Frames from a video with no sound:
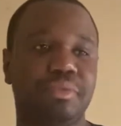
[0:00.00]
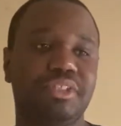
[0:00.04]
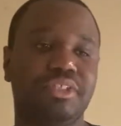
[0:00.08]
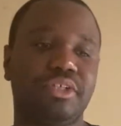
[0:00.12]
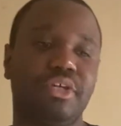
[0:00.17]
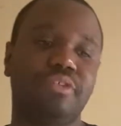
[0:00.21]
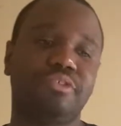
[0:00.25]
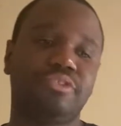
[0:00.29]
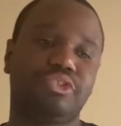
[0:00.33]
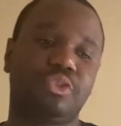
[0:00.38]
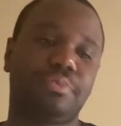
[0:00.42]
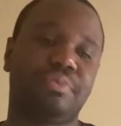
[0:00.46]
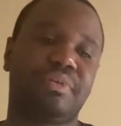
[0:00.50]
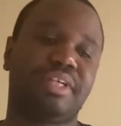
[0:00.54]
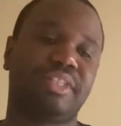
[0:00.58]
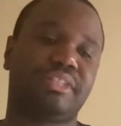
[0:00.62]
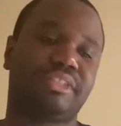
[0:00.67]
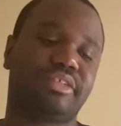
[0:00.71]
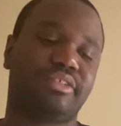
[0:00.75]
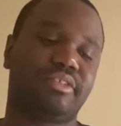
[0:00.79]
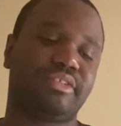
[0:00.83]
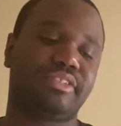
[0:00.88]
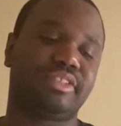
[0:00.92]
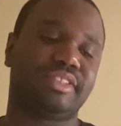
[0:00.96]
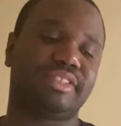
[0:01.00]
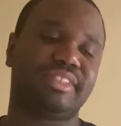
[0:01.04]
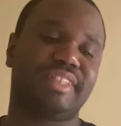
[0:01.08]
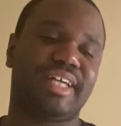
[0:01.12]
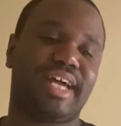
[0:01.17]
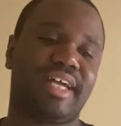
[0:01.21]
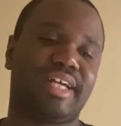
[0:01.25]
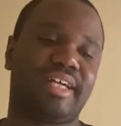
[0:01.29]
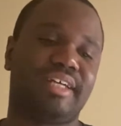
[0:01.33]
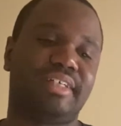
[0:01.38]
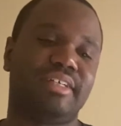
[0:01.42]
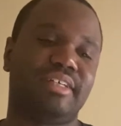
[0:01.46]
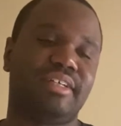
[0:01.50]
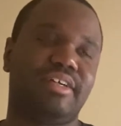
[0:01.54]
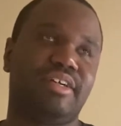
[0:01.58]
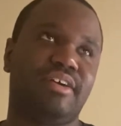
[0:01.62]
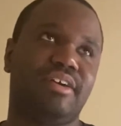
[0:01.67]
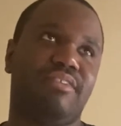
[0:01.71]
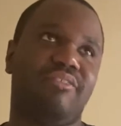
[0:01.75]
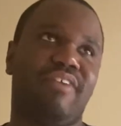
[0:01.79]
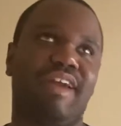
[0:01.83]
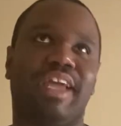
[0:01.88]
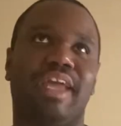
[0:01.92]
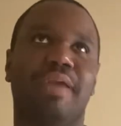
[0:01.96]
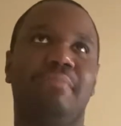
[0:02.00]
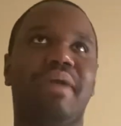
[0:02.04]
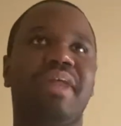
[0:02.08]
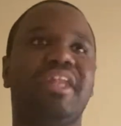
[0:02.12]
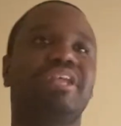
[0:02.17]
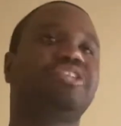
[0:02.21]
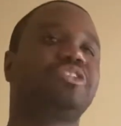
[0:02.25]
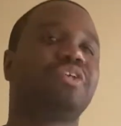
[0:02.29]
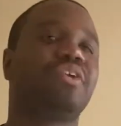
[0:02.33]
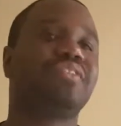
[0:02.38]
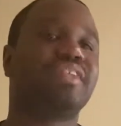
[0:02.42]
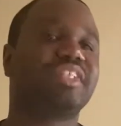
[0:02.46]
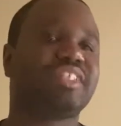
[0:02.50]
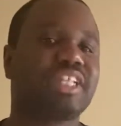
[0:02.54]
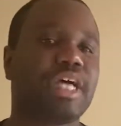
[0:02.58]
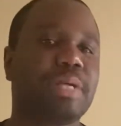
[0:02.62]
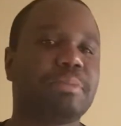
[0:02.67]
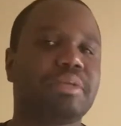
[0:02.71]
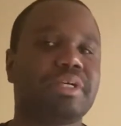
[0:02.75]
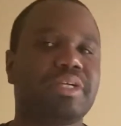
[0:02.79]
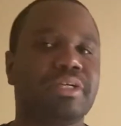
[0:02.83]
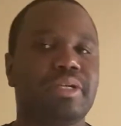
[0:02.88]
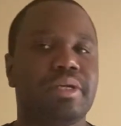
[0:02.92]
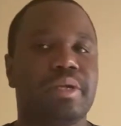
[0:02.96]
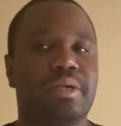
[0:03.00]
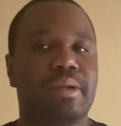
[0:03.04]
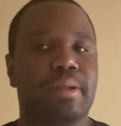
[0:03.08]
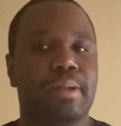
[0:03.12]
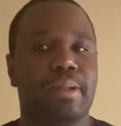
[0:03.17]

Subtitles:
HxEros is not a recommended show of the summer.